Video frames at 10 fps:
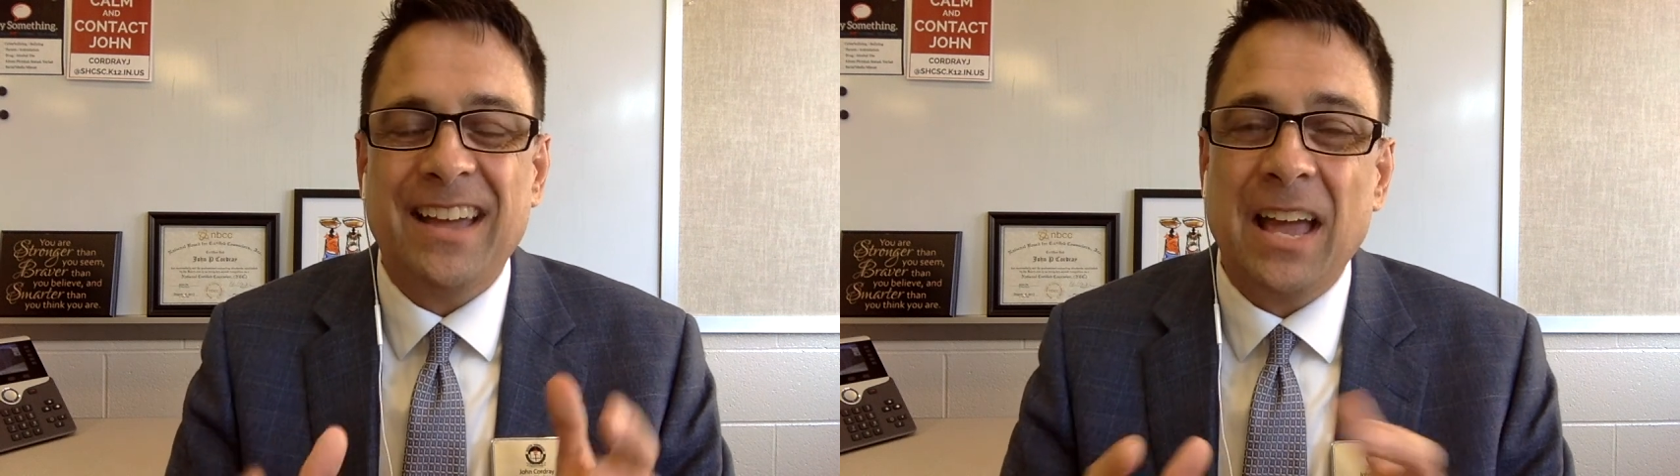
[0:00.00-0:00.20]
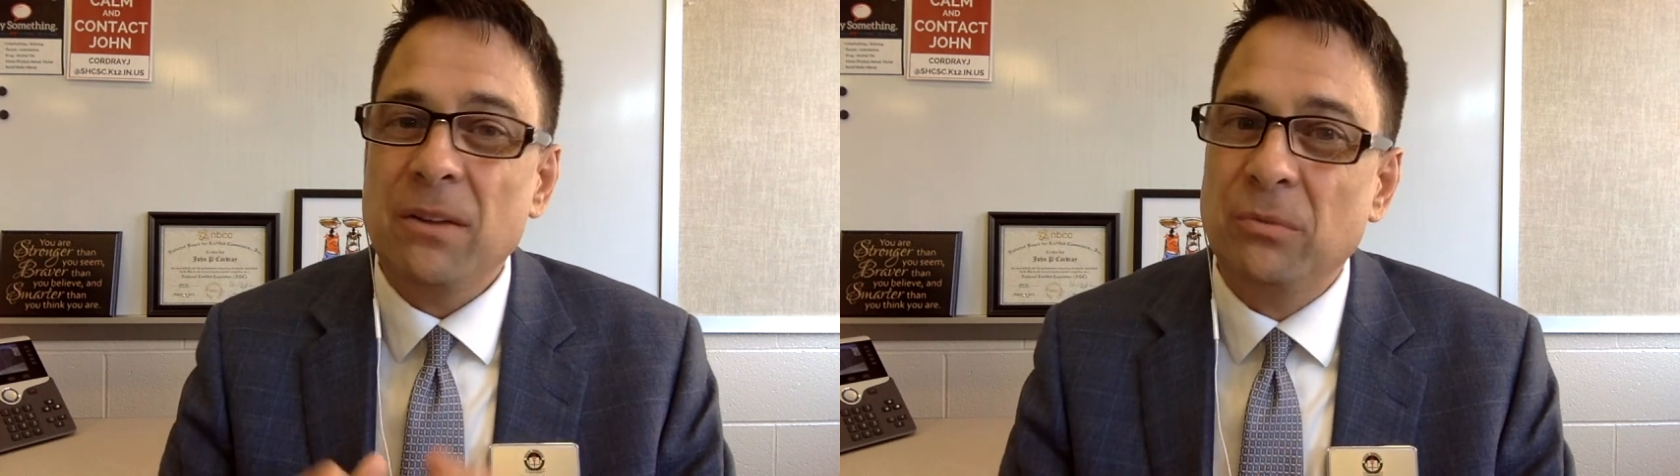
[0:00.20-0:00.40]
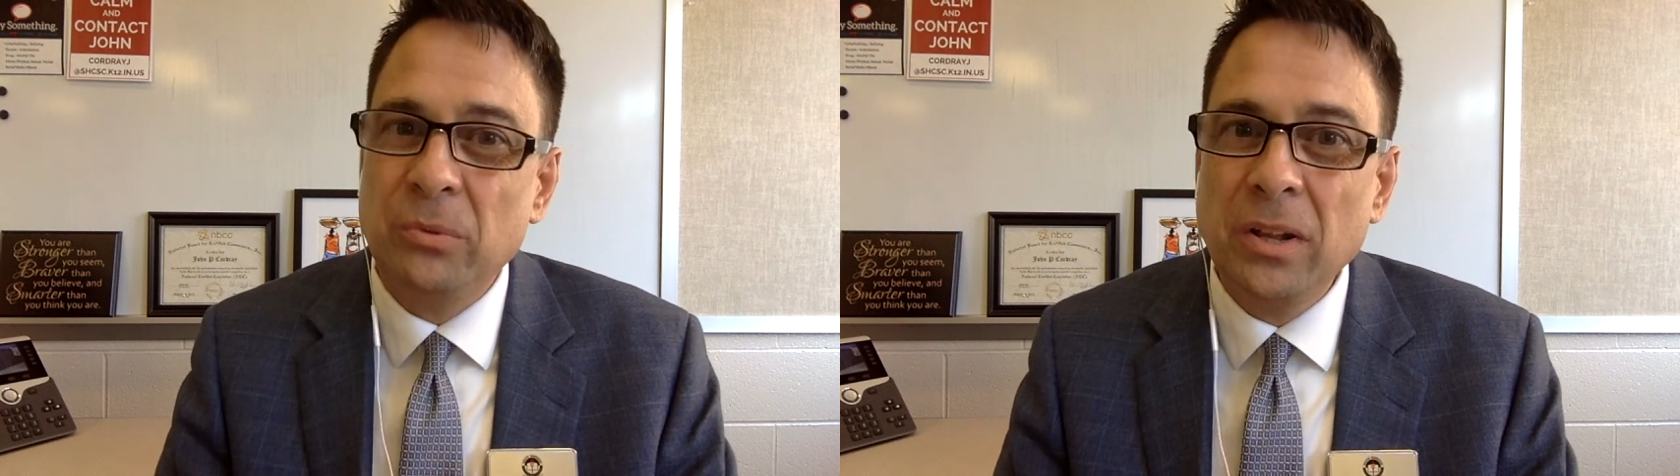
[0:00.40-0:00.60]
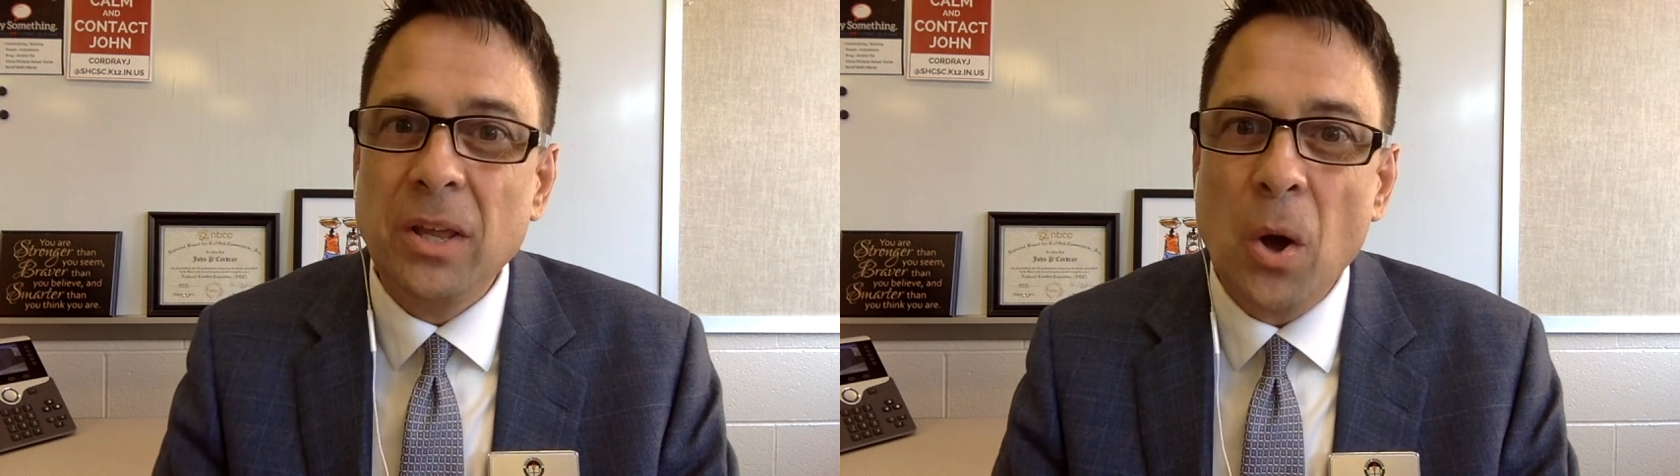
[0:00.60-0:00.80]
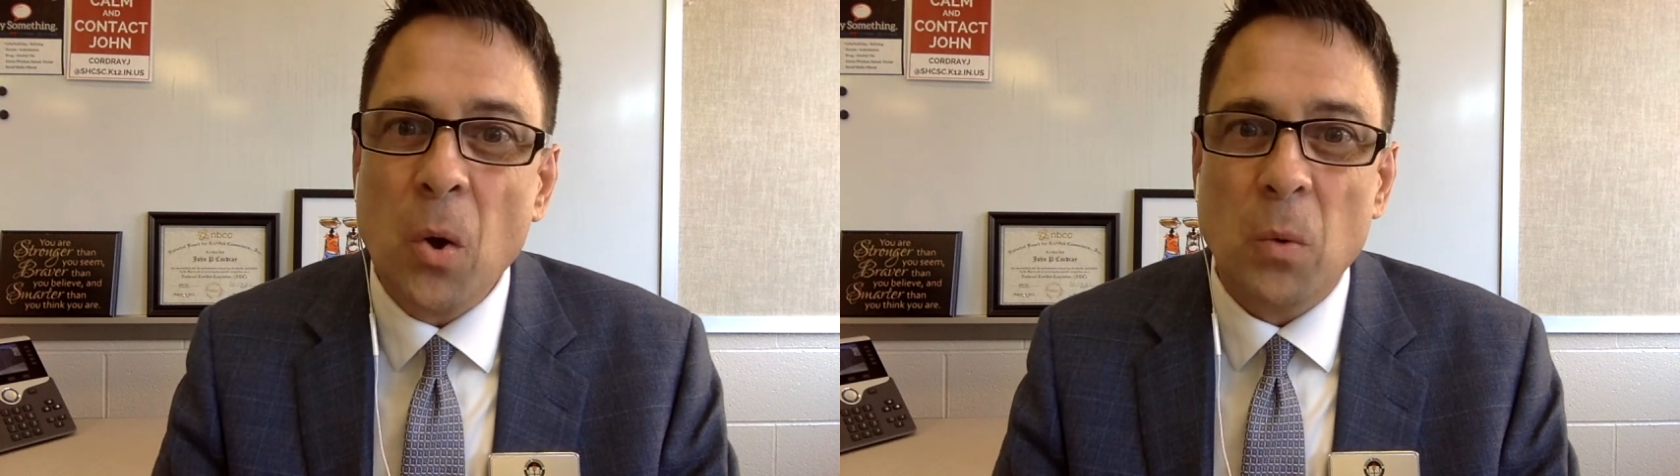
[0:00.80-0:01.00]
I really
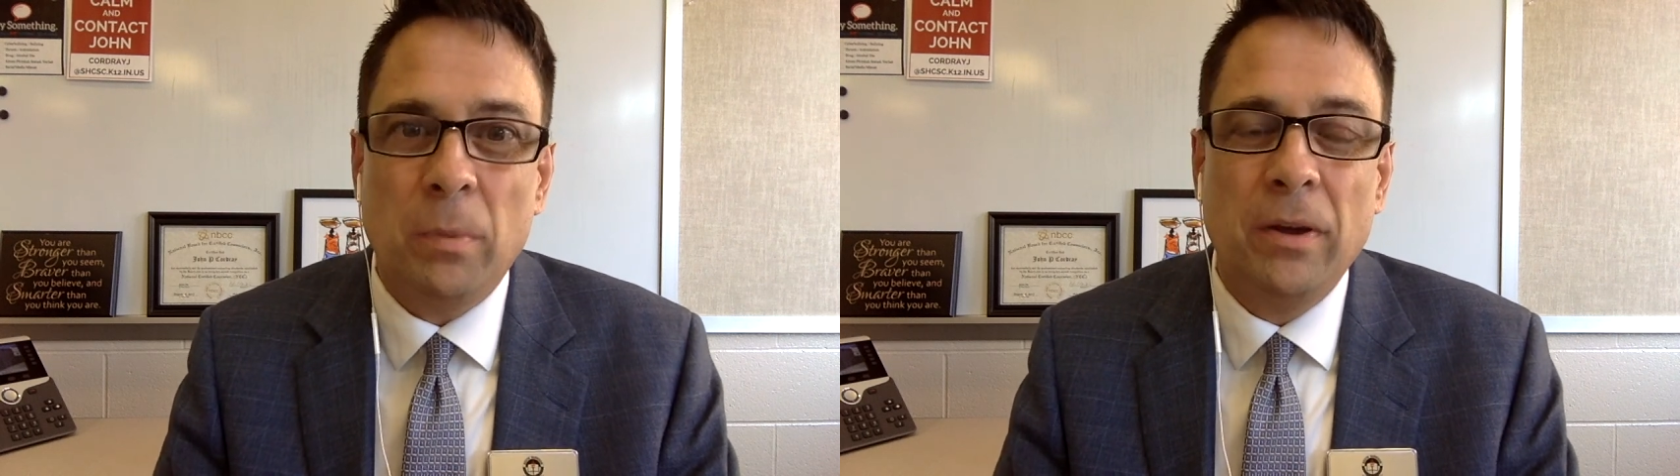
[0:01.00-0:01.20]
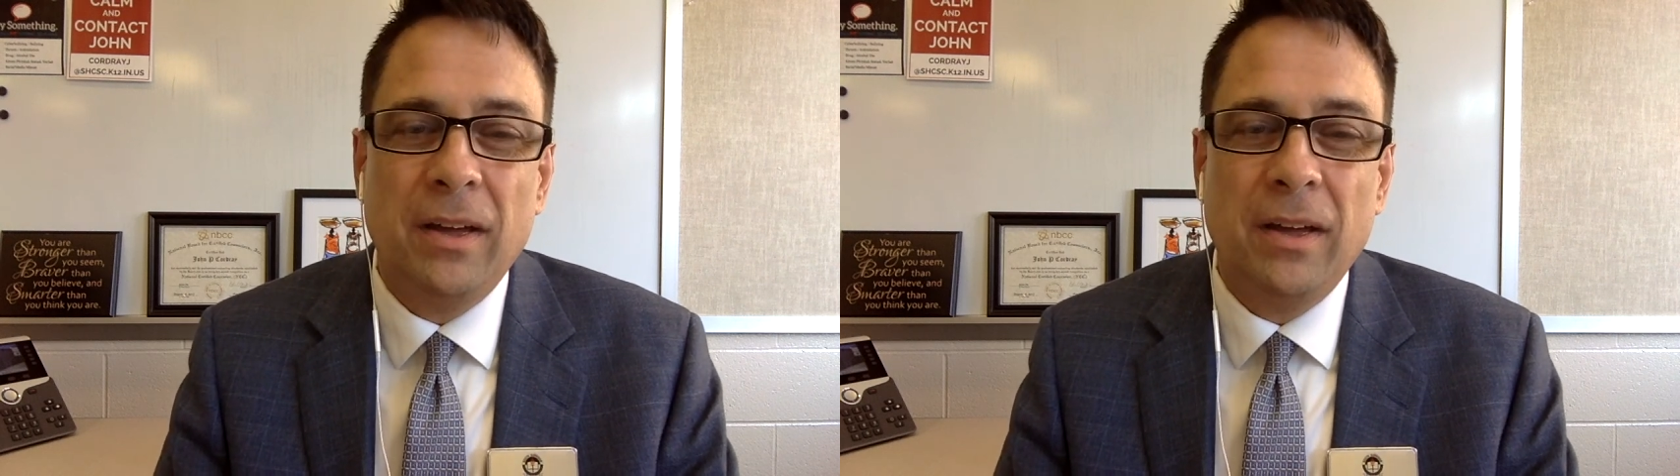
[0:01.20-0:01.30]
hope